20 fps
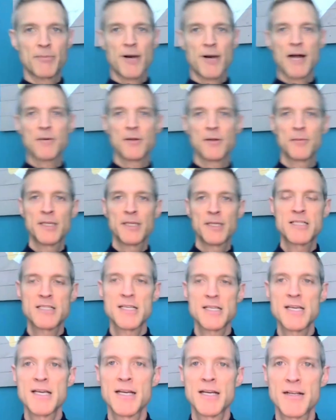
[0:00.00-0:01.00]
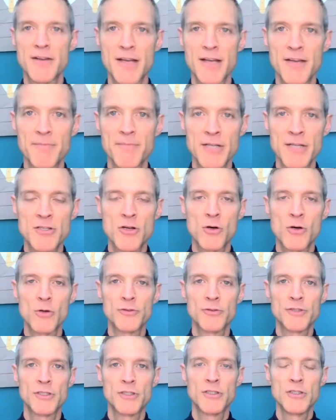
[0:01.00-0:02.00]
probably see and have been
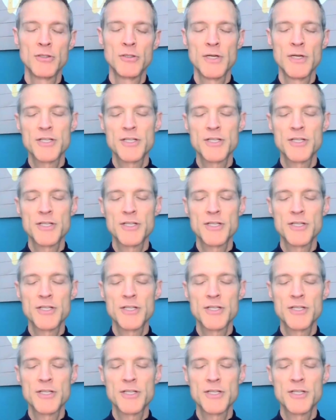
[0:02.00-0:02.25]
told to do,